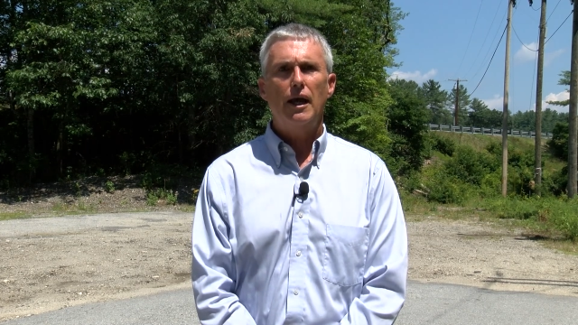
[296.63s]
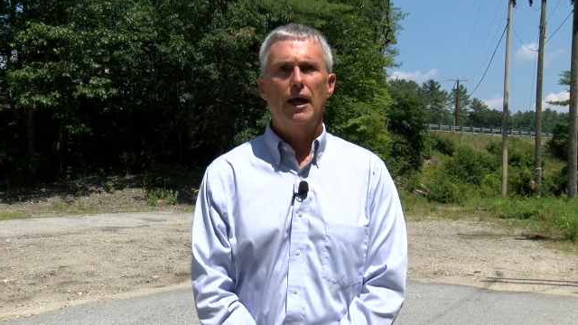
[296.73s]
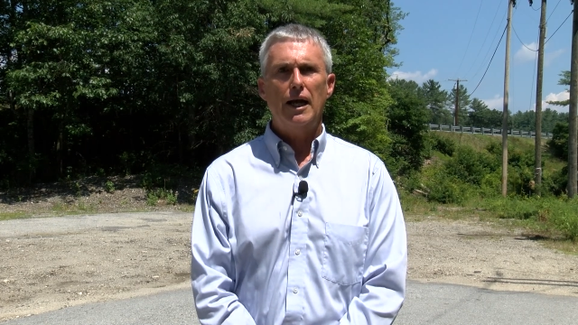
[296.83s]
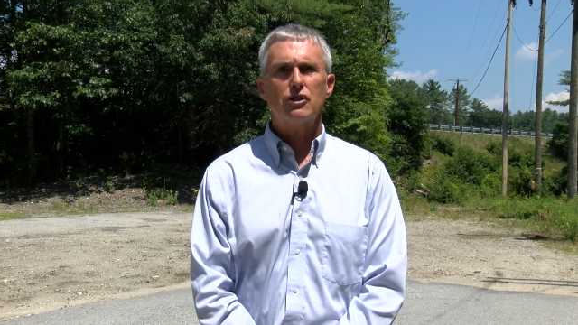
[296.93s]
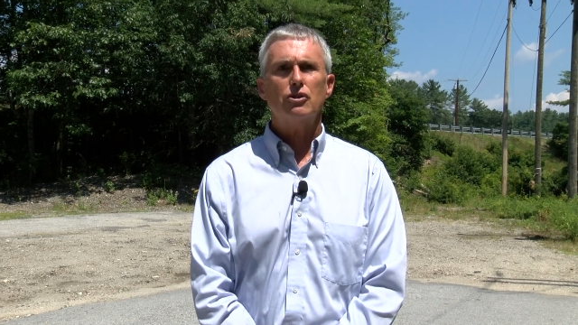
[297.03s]

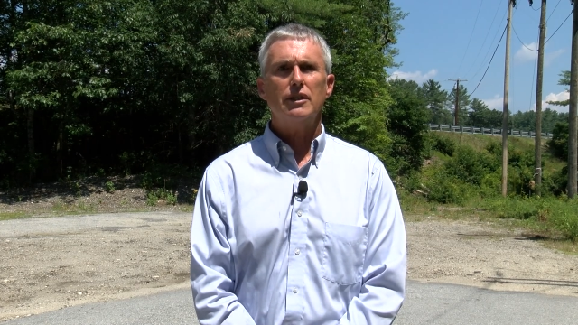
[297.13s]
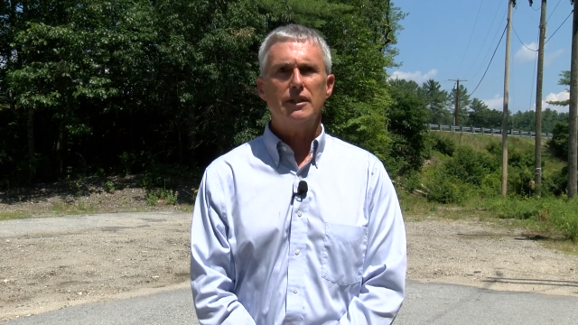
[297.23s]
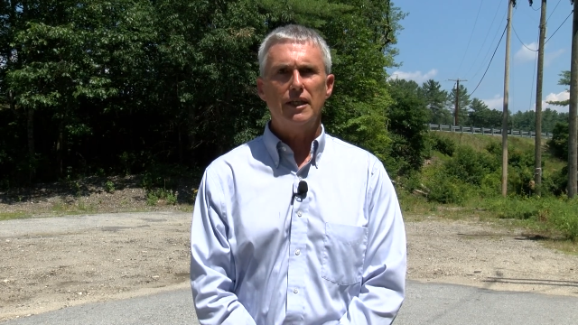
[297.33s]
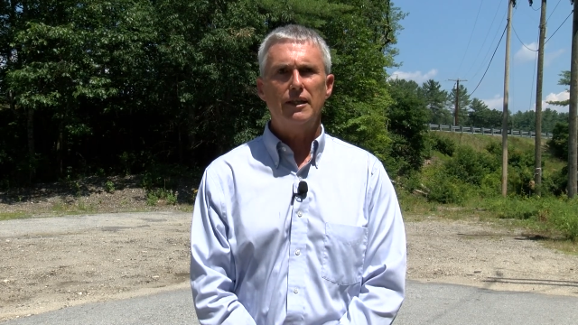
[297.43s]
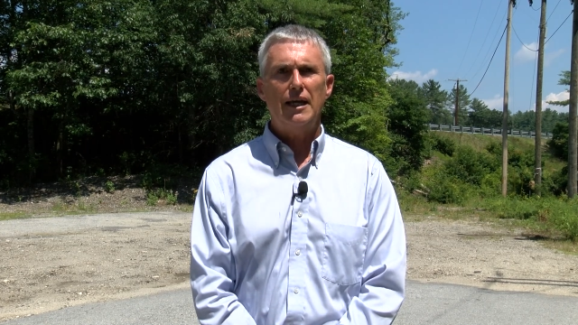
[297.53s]
actually
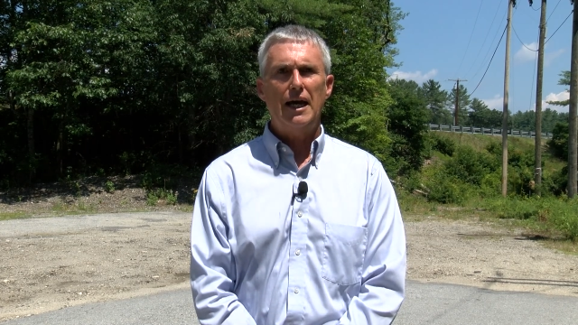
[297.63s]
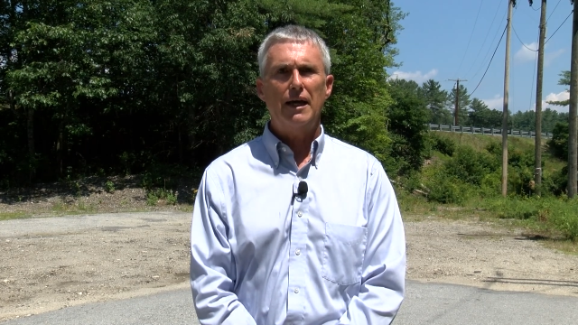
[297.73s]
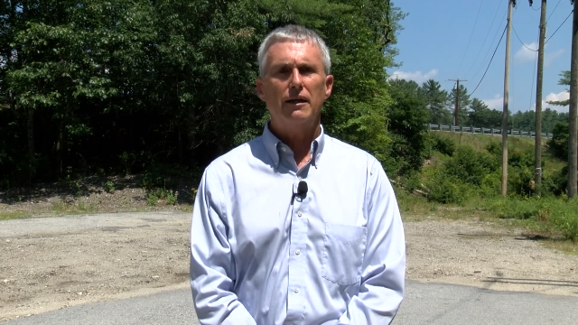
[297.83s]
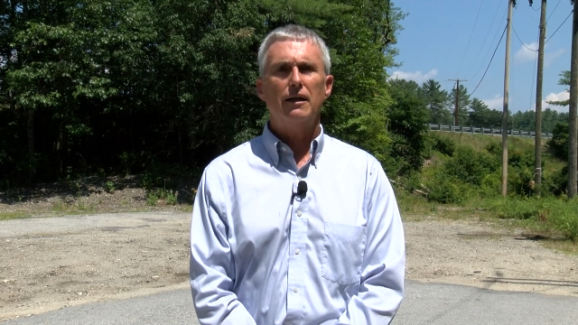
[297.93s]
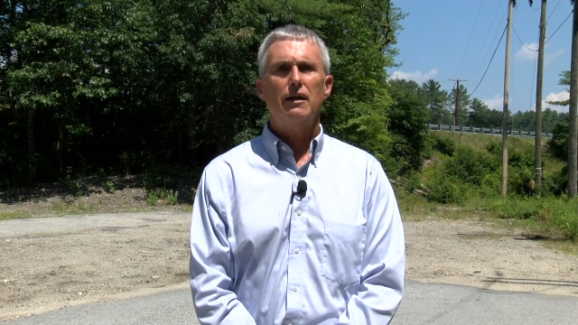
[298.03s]
did
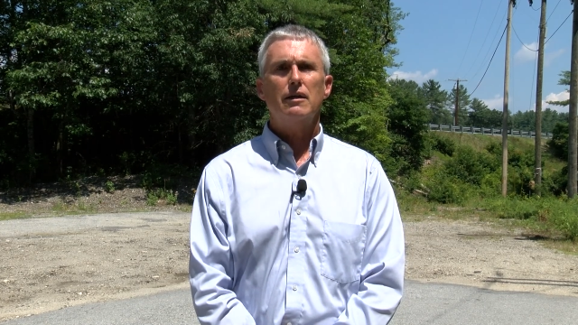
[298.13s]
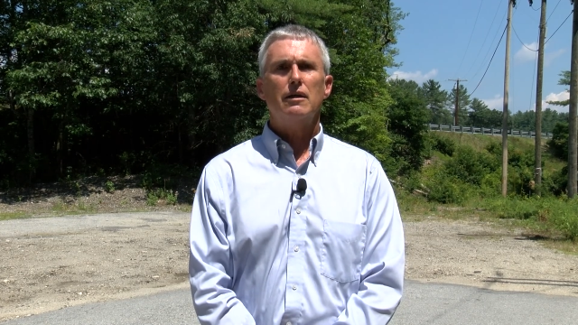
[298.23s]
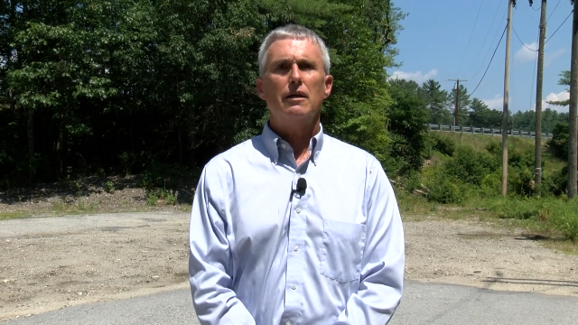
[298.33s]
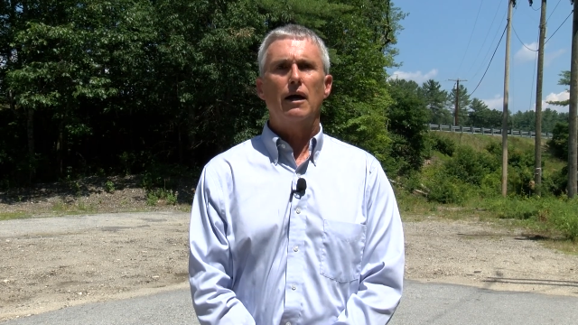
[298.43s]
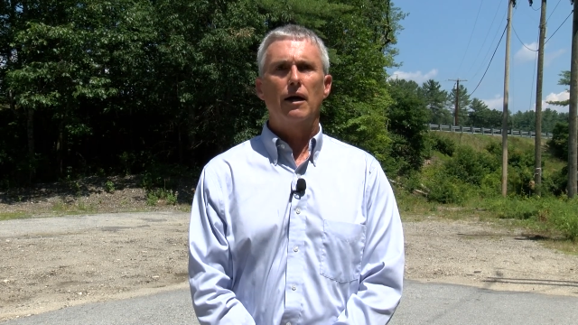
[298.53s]
that,
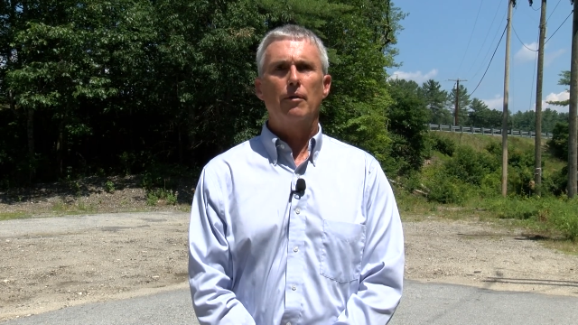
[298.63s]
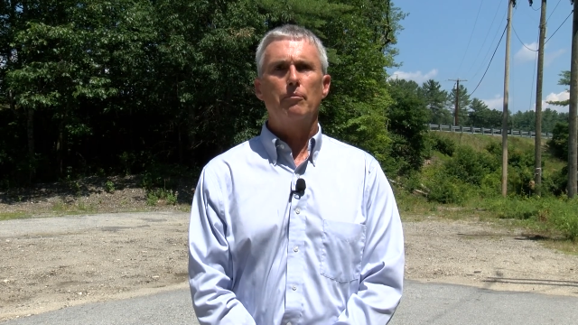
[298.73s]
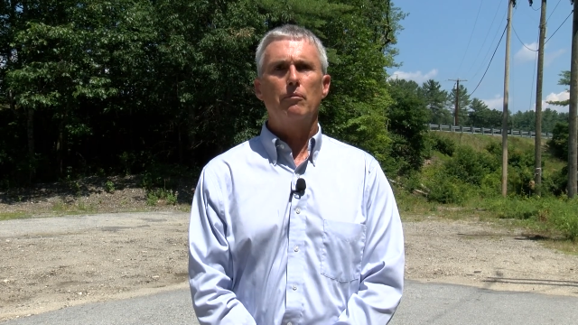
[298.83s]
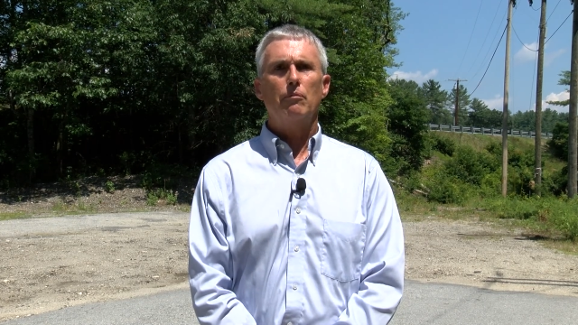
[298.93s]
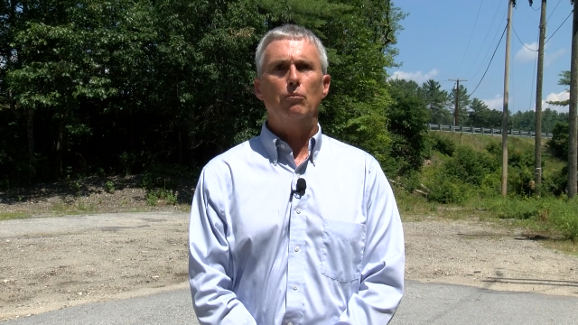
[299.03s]

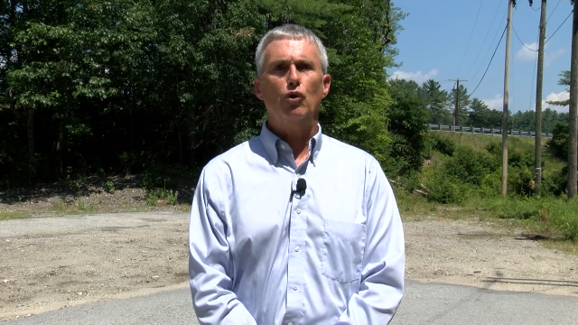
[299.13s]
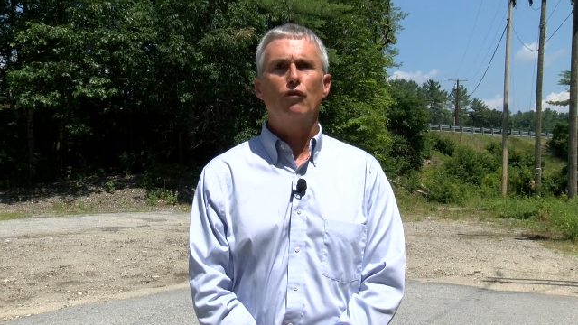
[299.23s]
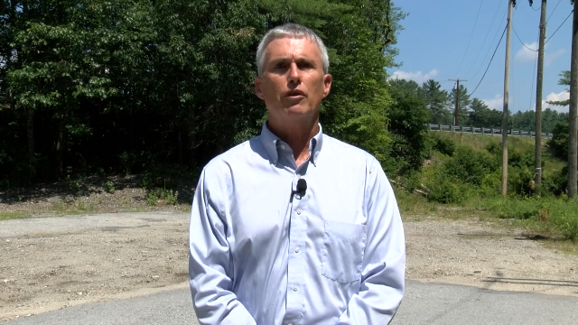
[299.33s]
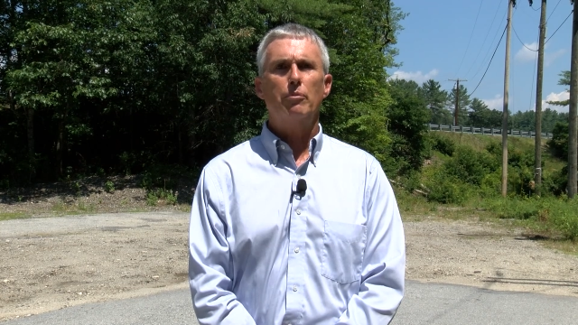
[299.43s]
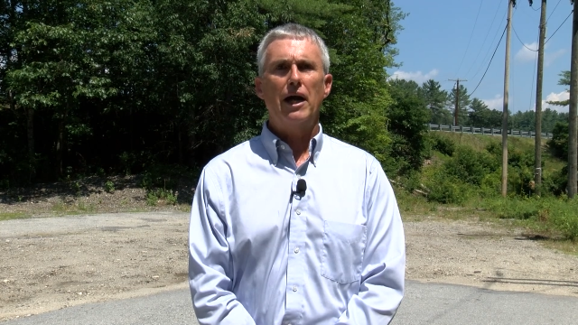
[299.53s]
um,
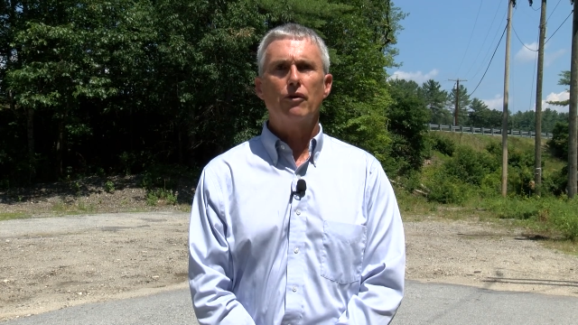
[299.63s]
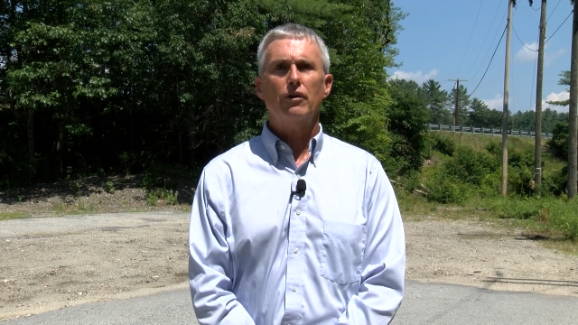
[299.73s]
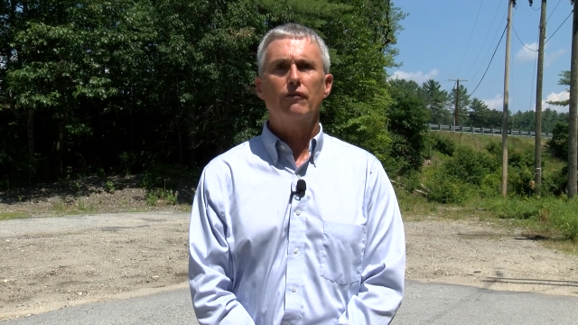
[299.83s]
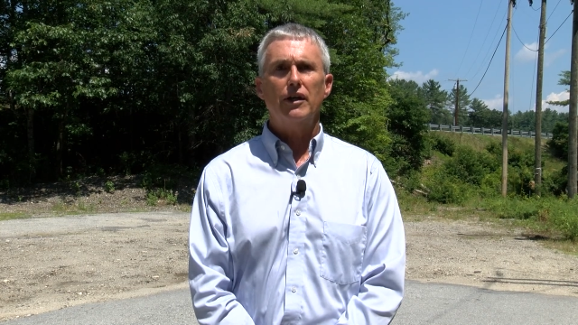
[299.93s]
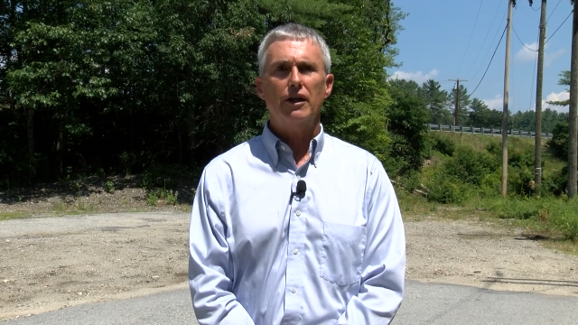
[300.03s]
moved the
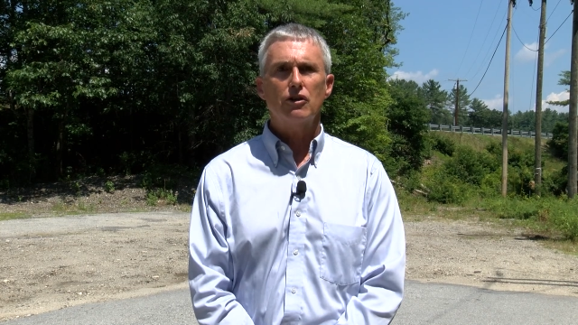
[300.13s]
boundary of the